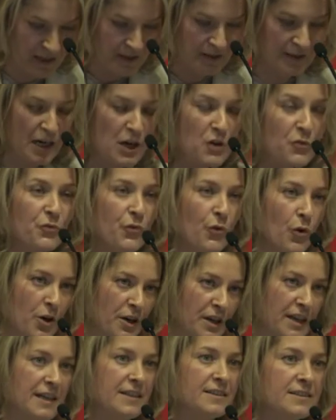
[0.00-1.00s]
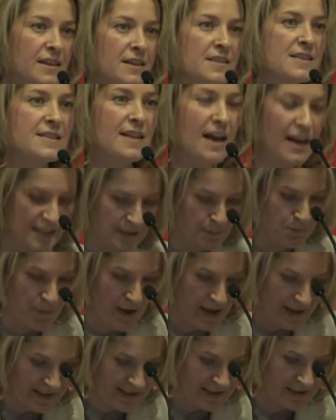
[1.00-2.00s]
Therefore, it does not
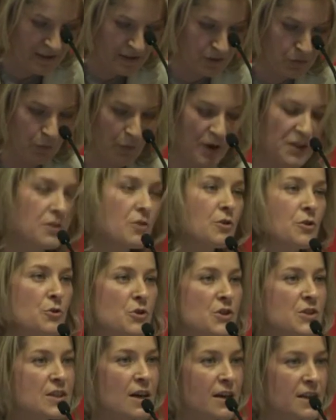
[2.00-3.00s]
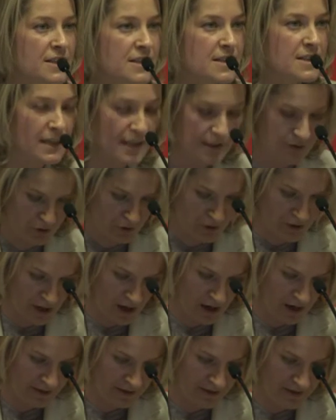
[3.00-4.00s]
matter whether you succeed or
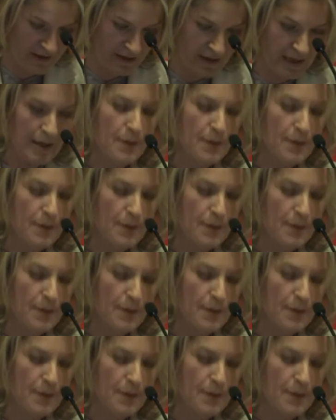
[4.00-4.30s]
not.